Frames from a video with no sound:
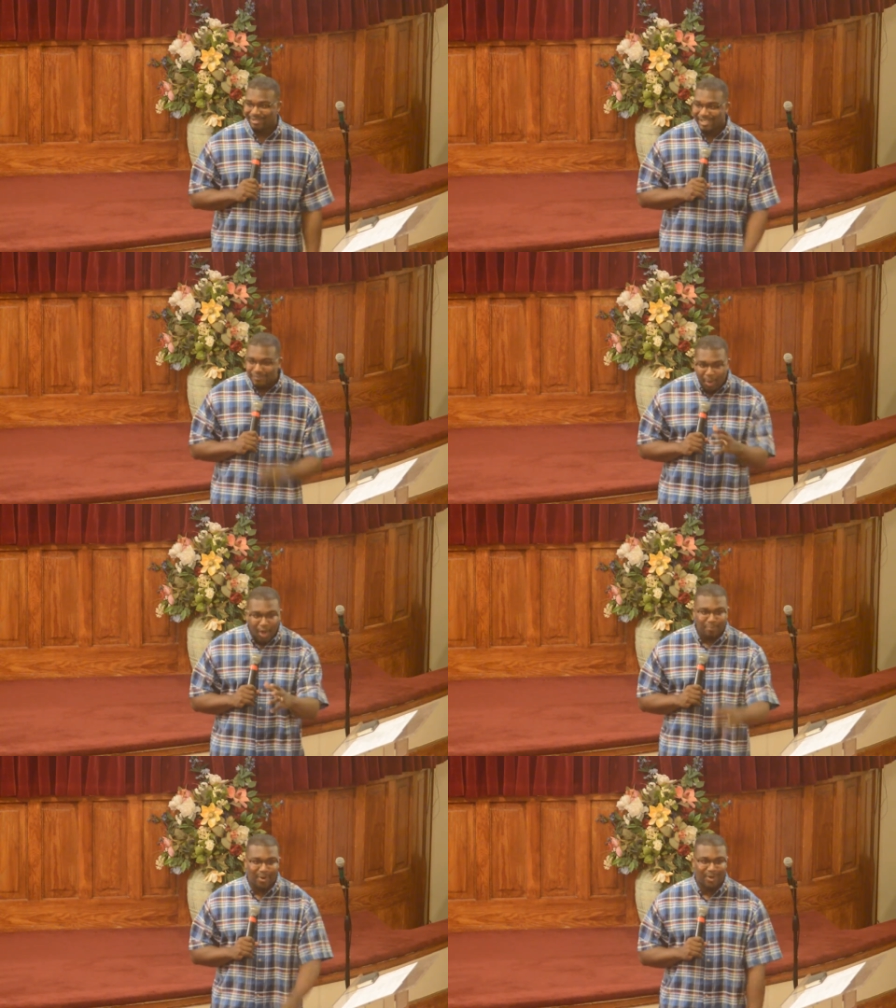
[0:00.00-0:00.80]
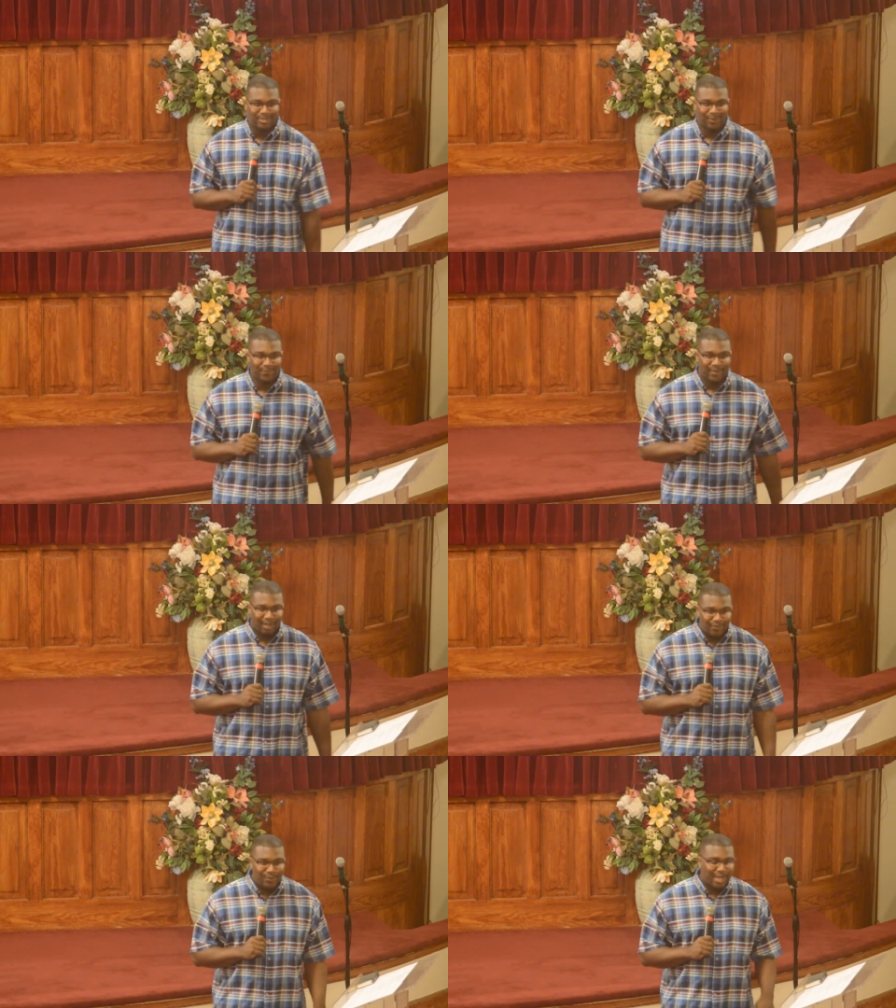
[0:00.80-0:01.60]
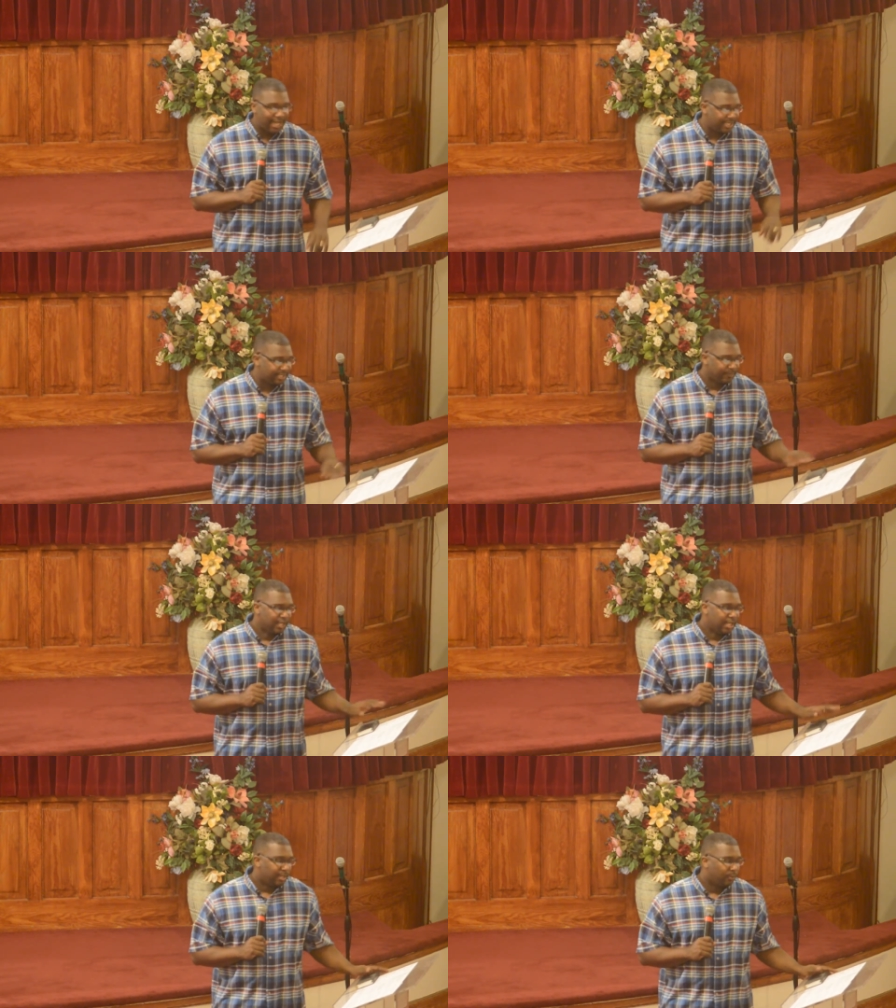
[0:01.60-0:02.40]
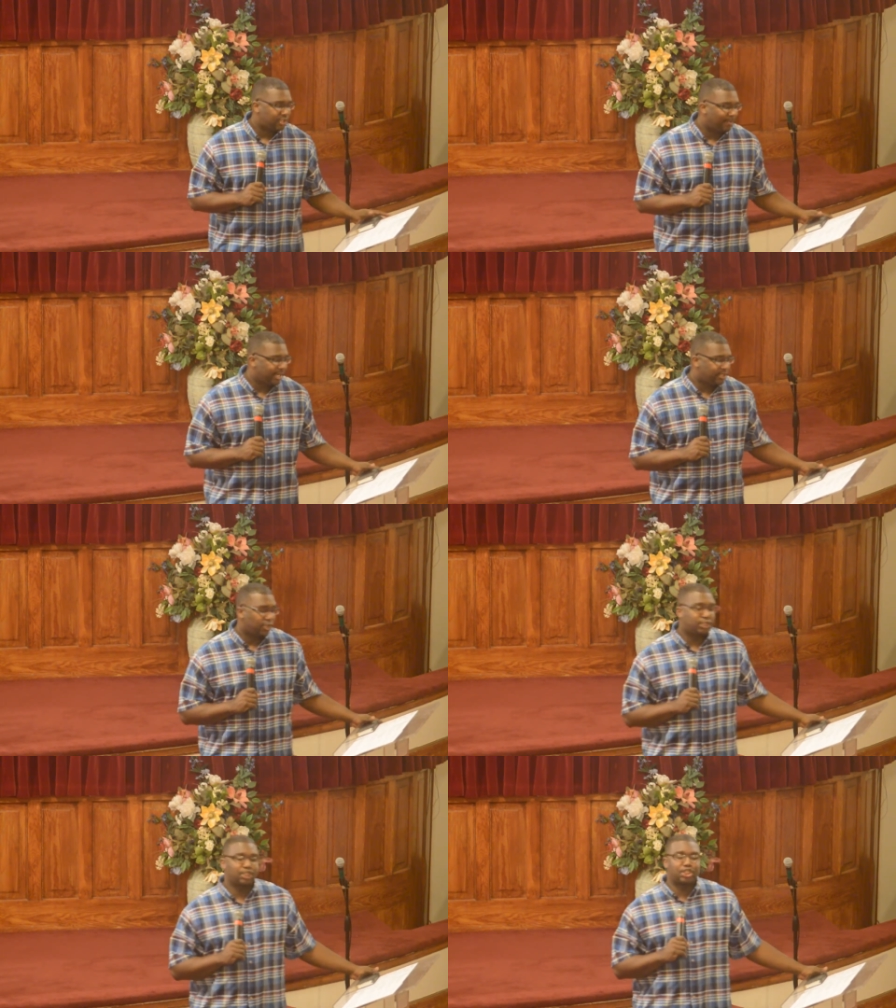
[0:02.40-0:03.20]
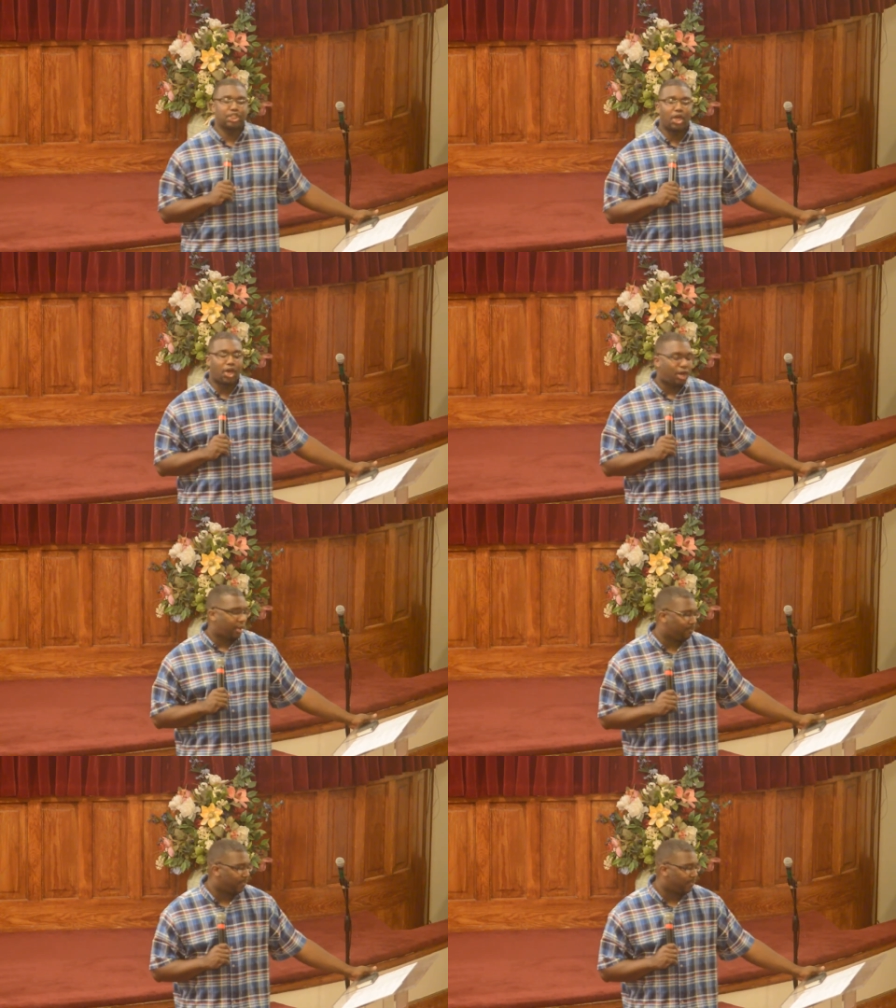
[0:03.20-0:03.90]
is part and parcel of who God is. Would somebody turn to Psalm